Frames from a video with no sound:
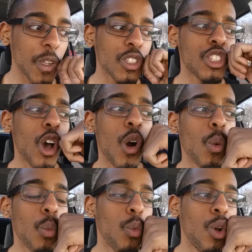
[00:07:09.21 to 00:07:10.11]

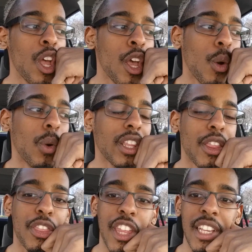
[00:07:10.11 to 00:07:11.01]
So, one
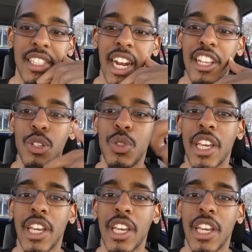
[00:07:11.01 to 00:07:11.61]
of the things that I do